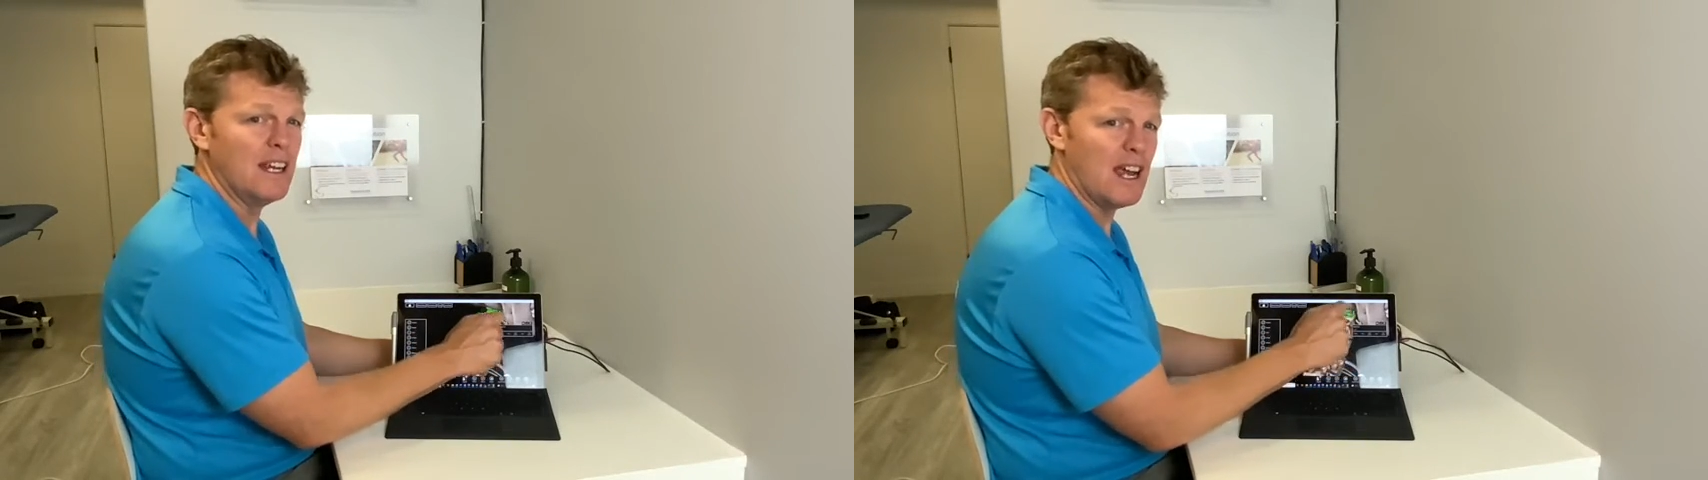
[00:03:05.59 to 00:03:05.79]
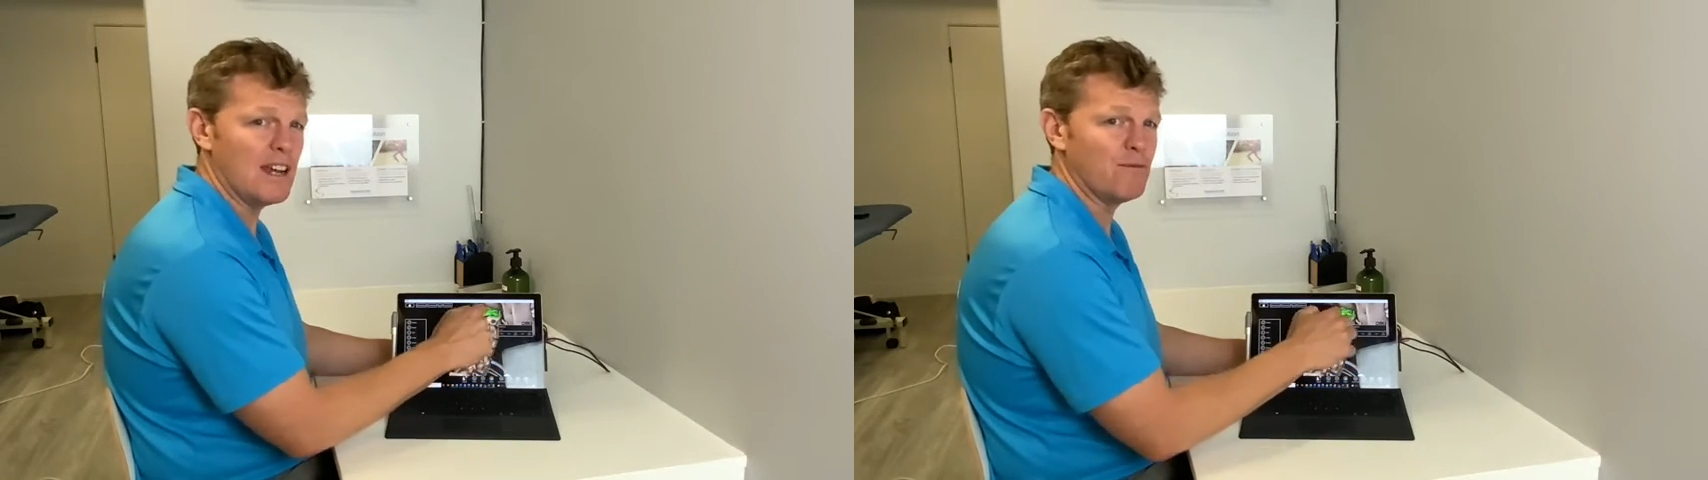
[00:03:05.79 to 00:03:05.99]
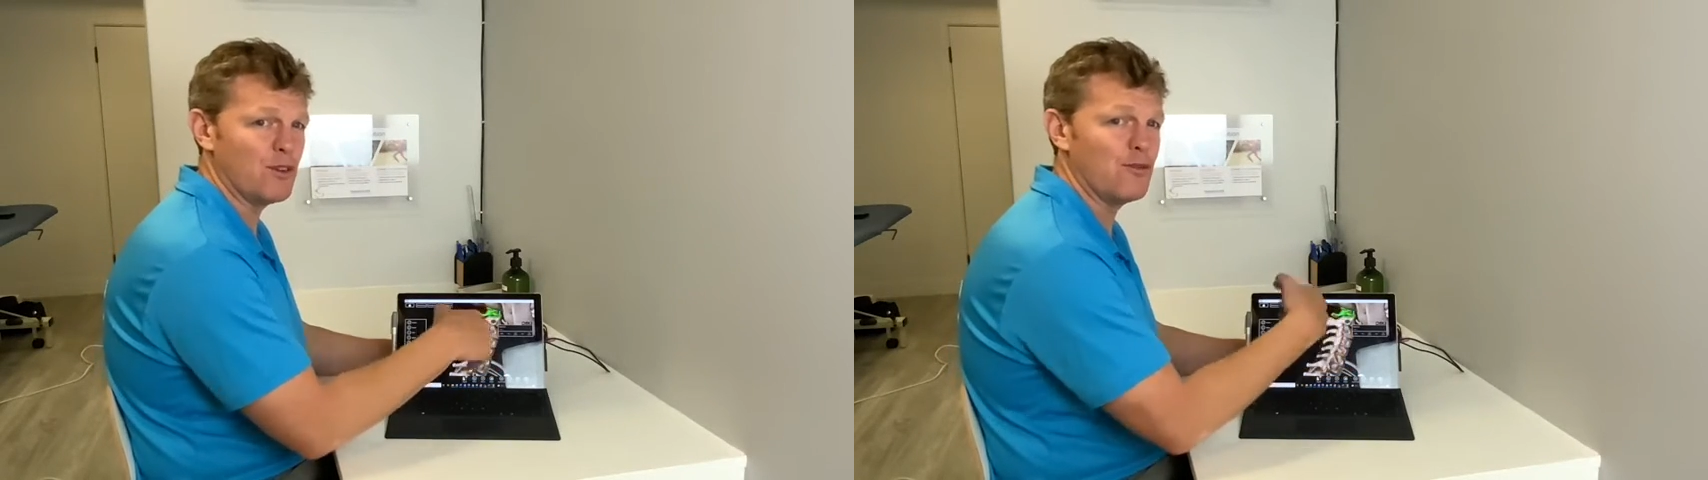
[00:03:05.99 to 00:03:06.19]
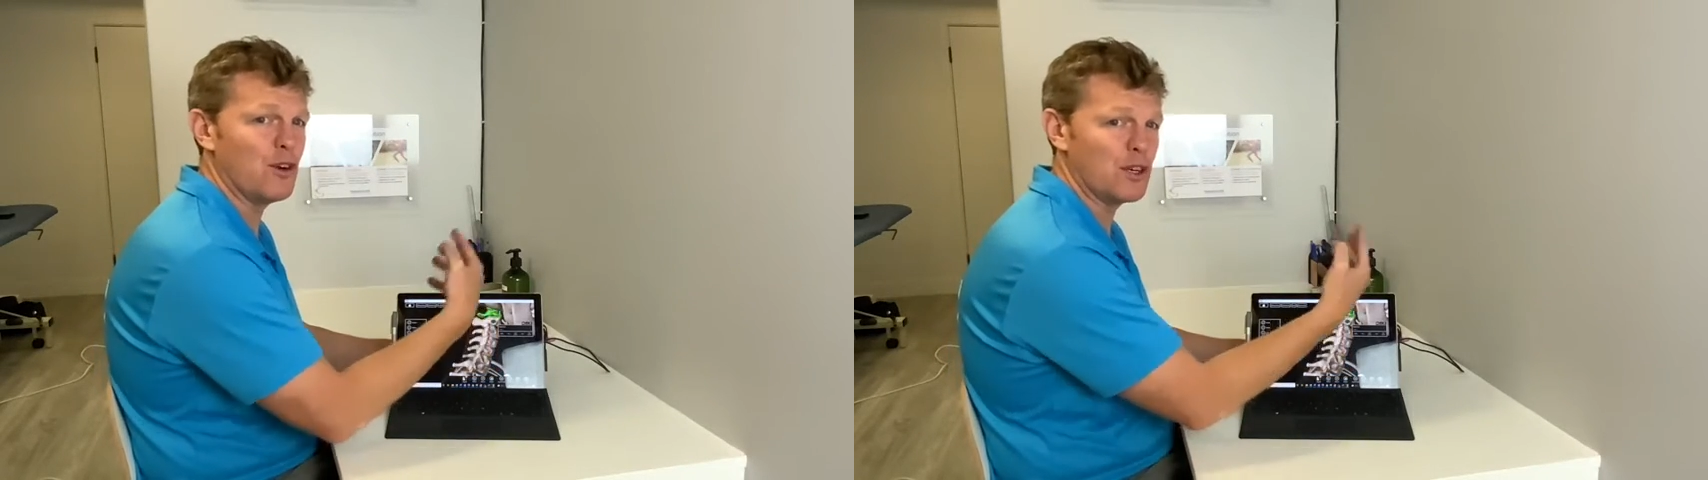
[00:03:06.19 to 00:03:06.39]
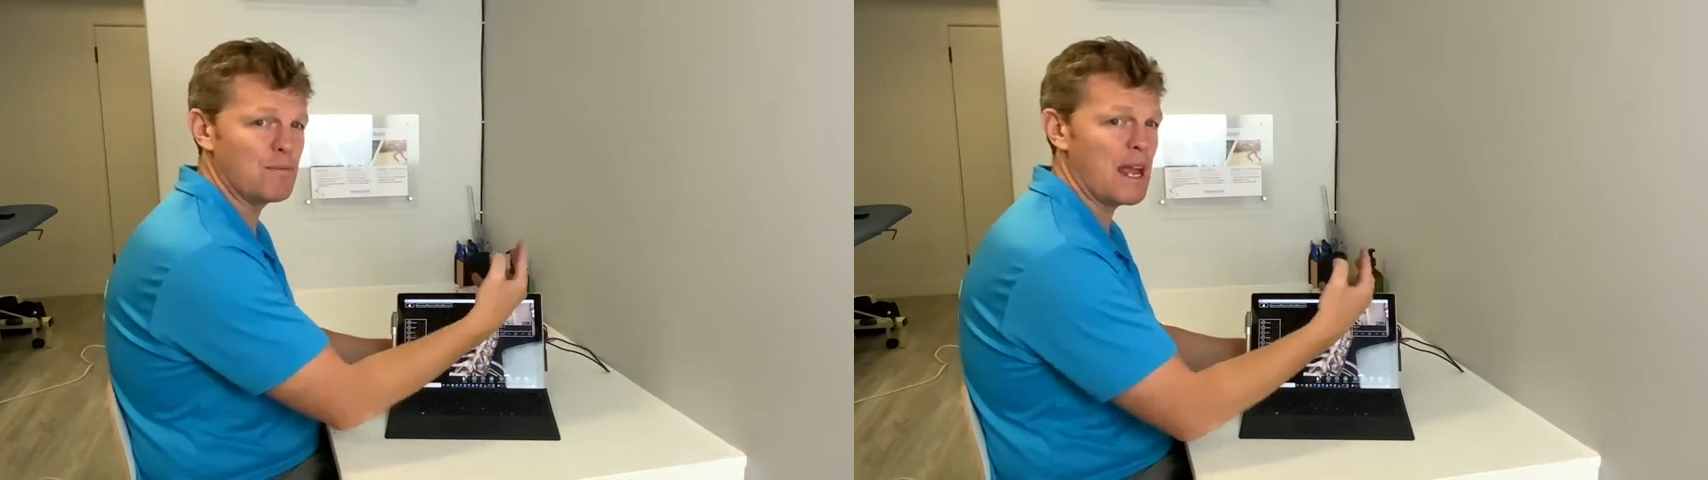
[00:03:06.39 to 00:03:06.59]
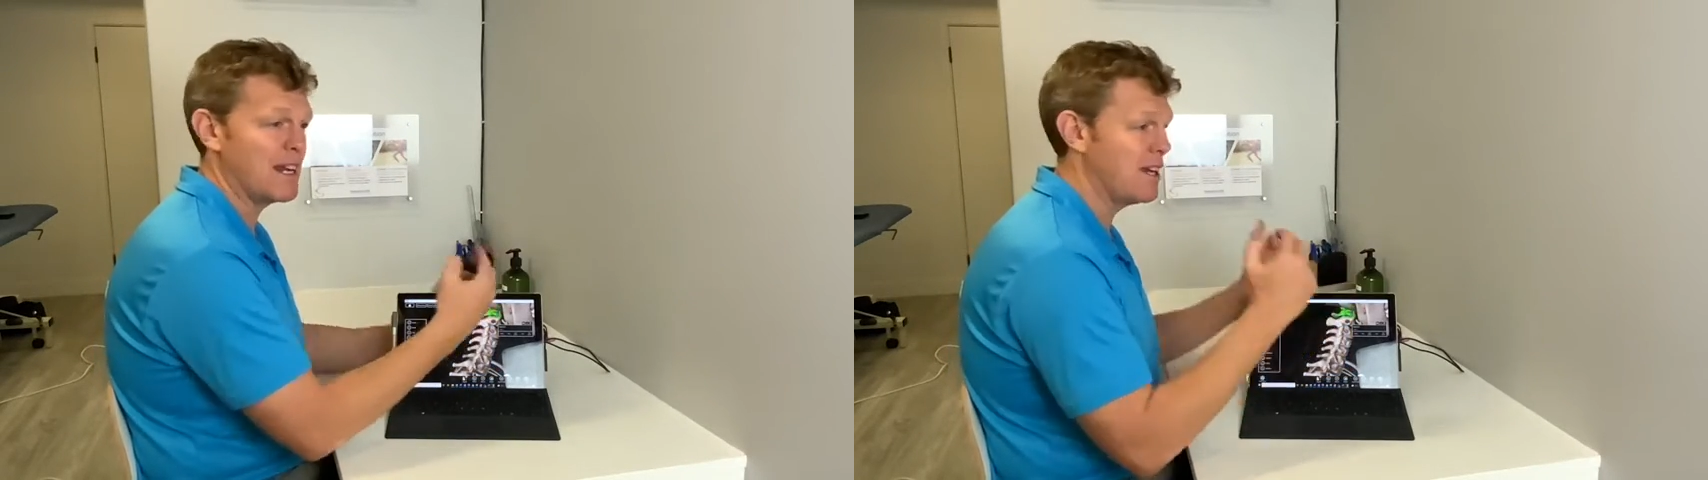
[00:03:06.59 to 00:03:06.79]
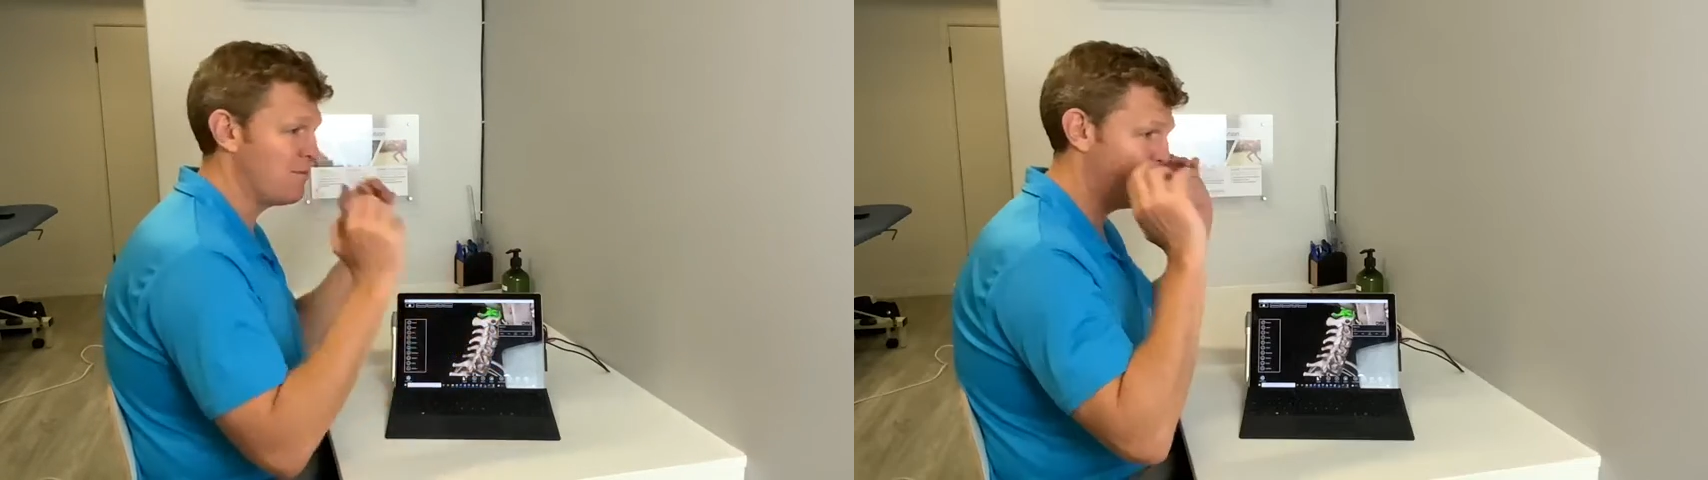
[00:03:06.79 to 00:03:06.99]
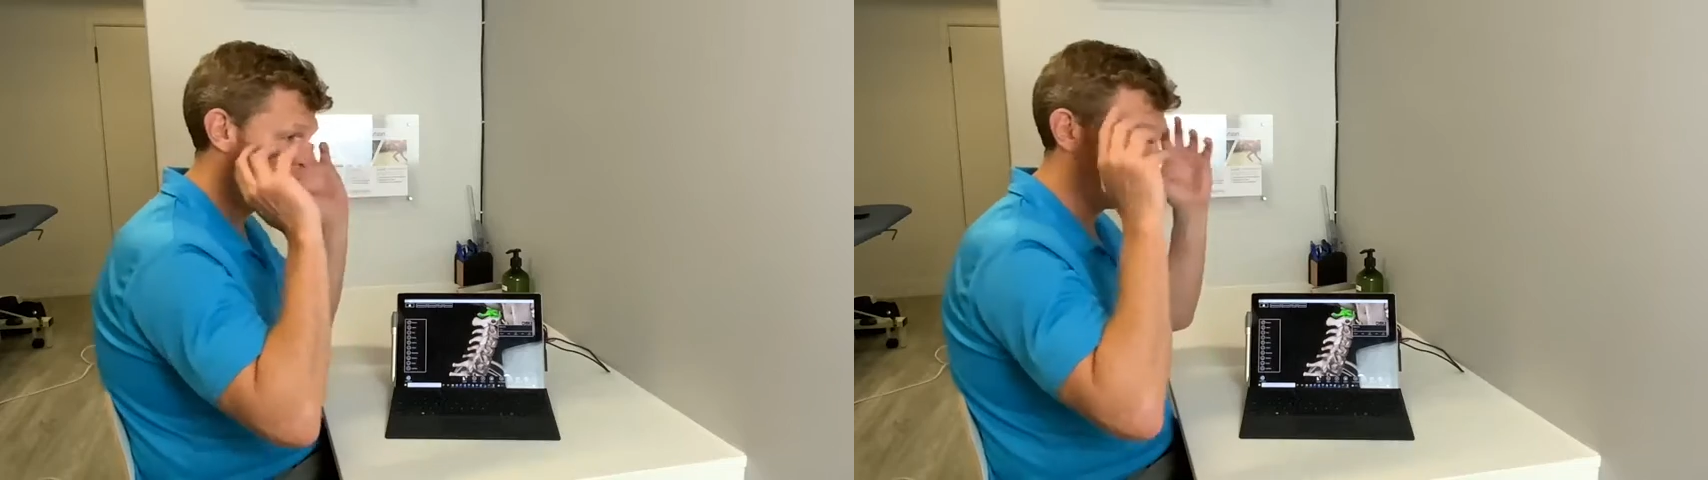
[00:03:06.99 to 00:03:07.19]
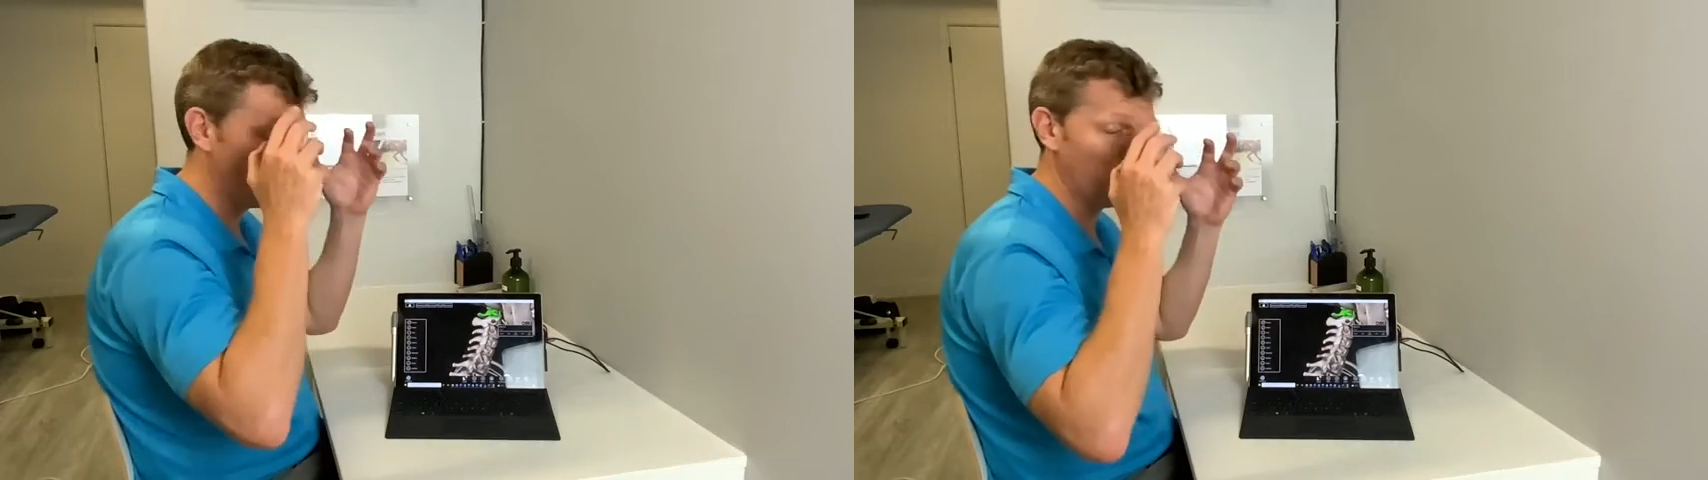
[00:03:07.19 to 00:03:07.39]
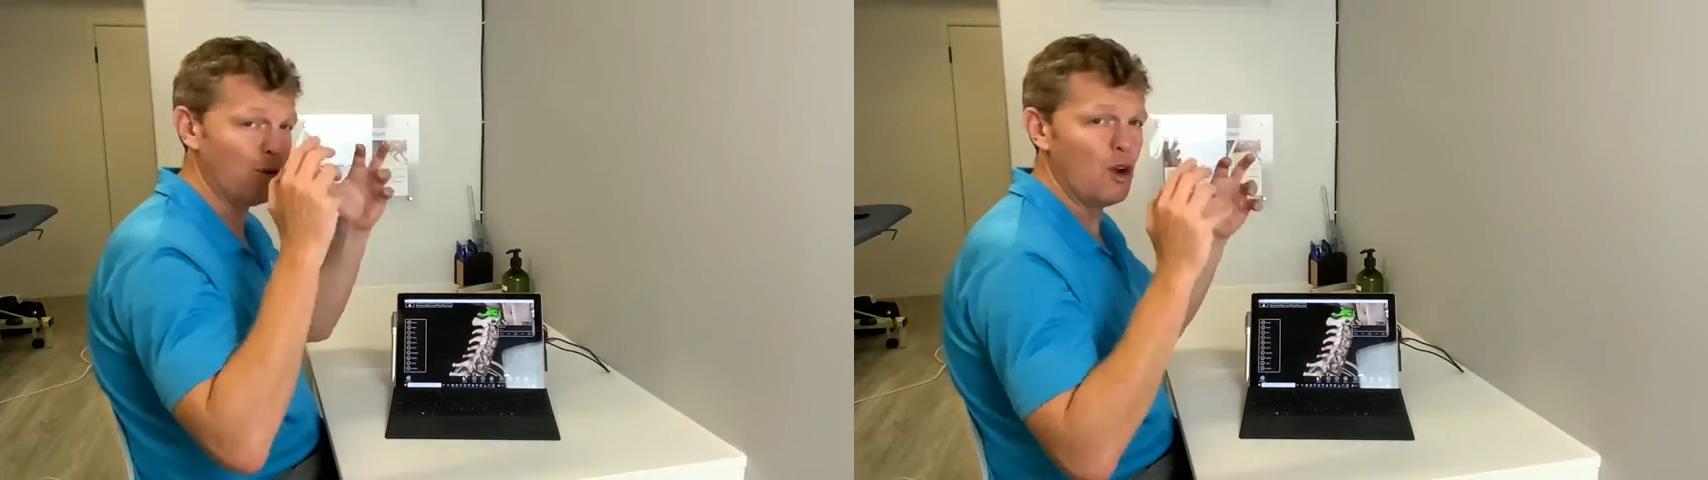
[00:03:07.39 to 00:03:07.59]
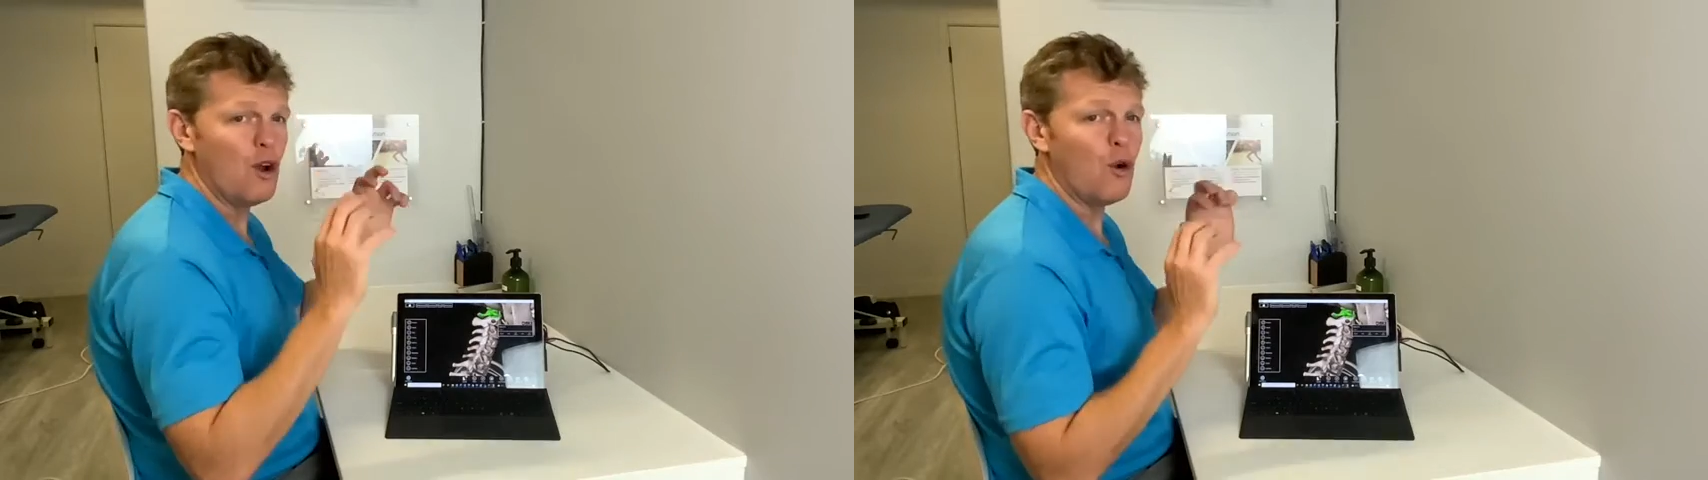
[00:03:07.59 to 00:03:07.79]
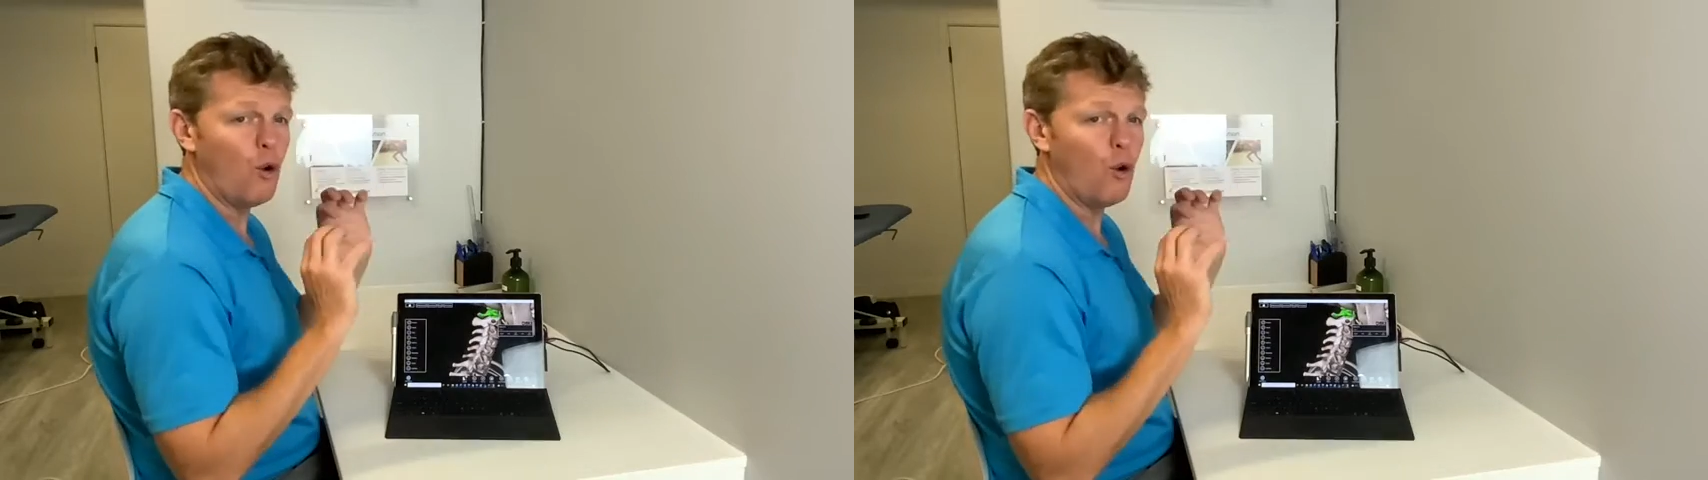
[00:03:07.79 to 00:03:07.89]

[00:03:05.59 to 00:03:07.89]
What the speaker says: and referring pain up through,